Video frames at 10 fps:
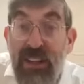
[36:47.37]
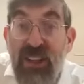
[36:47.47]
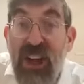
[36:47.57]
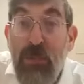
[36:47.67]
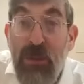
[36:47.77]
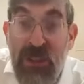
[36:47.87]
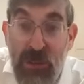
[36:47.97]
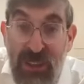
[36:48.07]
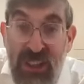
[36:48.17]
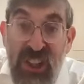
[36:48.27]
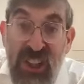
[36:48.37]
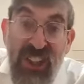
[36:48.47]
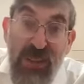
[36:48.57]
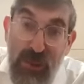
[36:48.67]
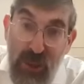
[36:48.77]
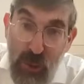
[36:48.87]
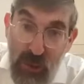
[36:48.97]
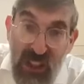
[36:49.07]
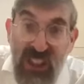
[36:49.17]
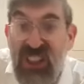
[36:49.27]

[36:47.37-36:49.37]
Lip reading: Shtar puts her in, she's still a Basula.